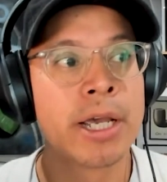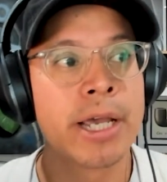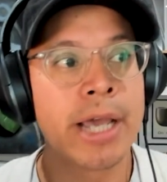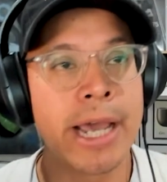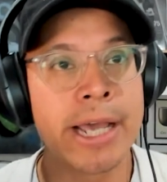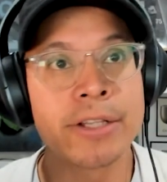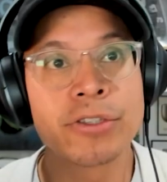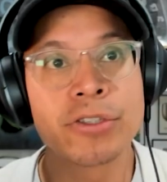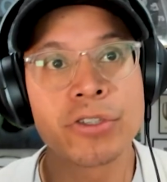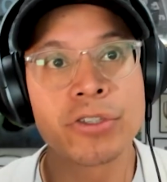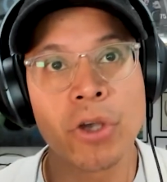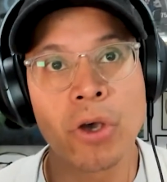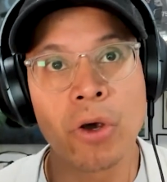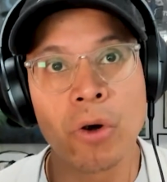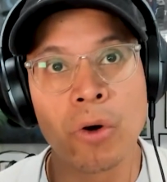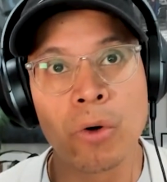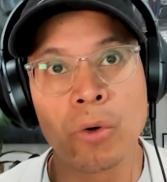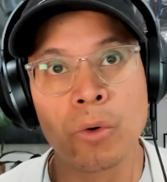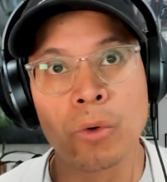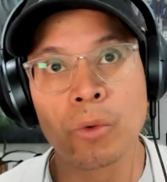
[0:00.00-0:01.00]
And
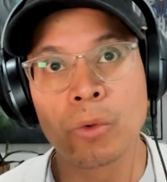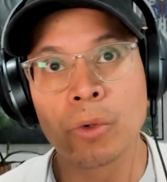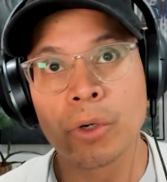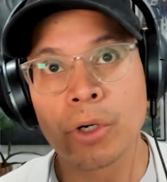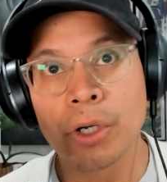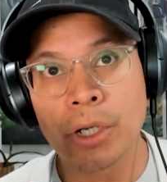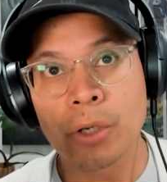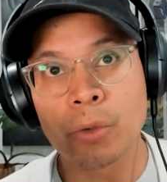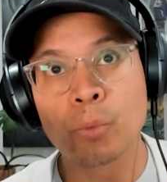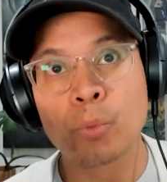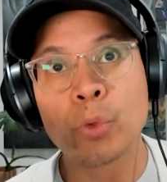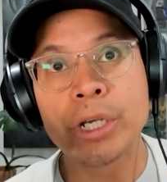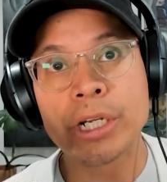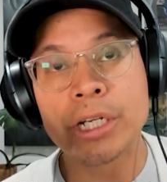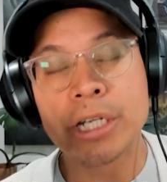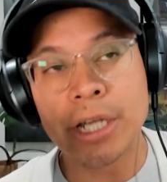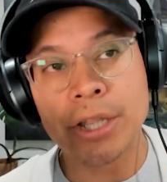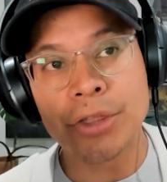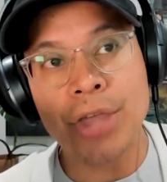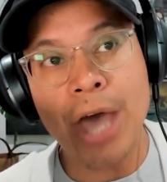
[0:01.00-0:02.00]
so we
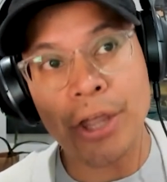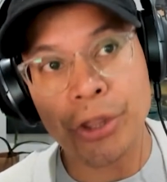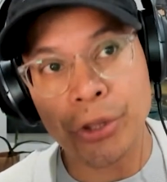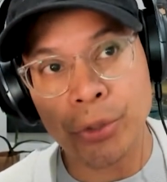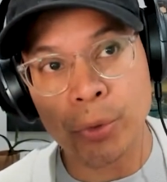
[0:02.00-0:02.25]
did that